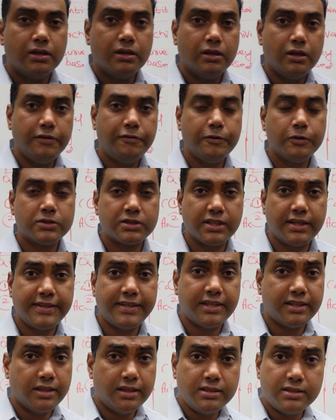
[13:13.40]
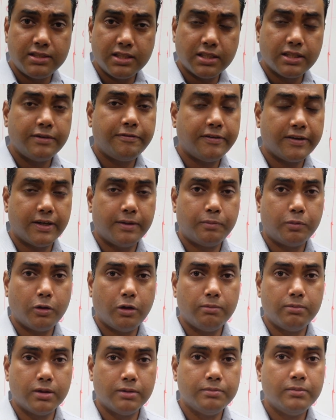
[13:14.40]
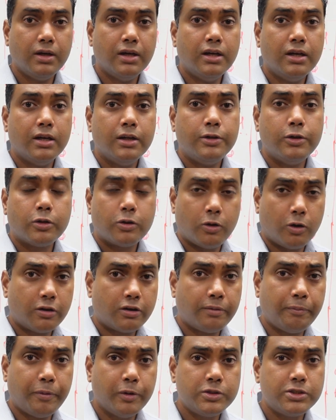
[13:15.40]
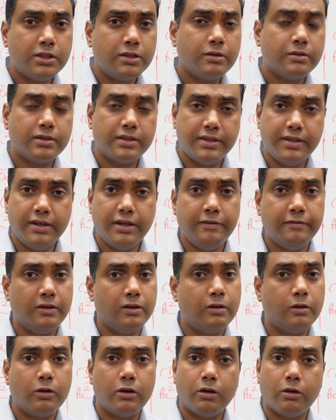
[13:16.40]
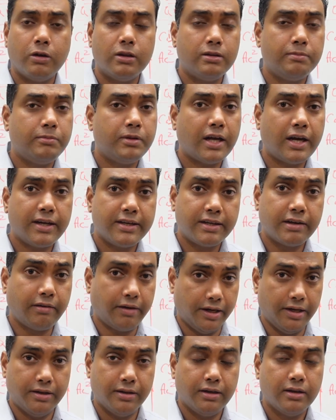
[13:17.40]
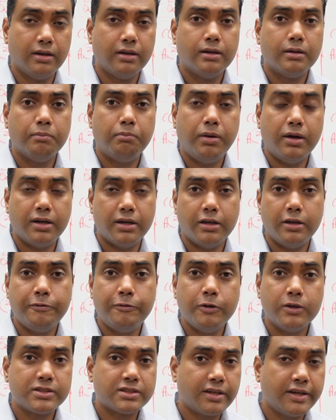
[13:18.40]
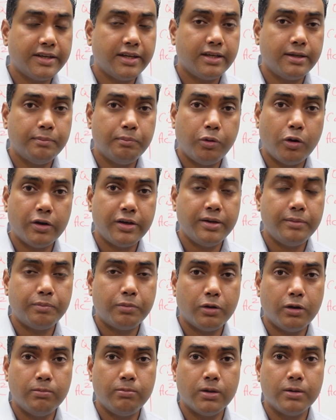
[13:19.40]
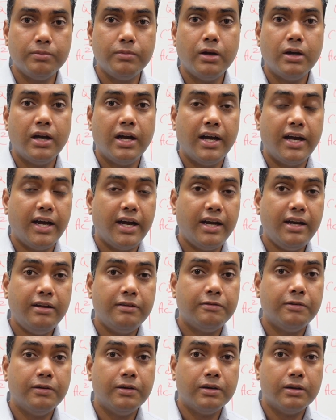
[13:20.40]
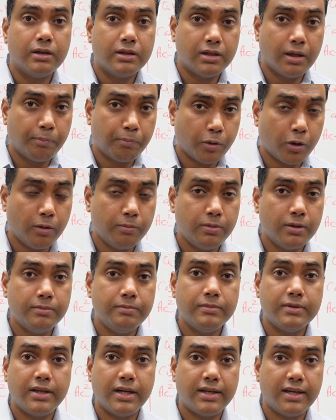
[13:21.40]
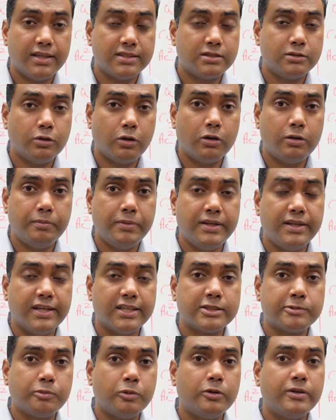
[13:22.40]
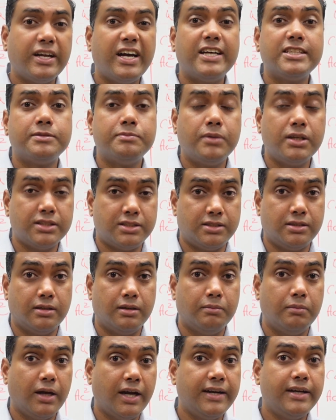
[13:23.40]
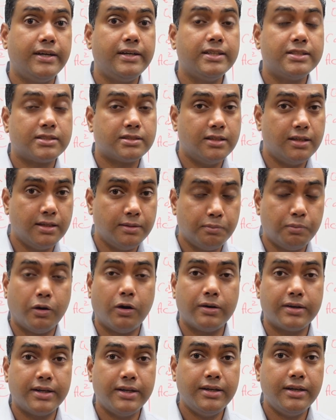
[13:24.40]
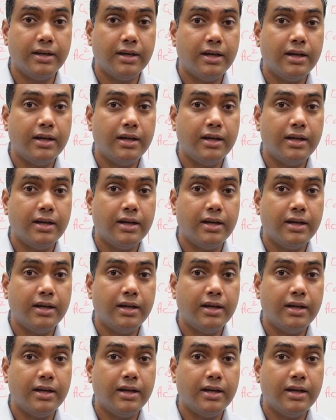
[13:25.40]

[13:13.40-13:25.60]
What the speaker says: If you study an insignificant problem, your contribution to theory will not all that great. But if you're studying an important problem and the problem that has not been explored as much and it is still important,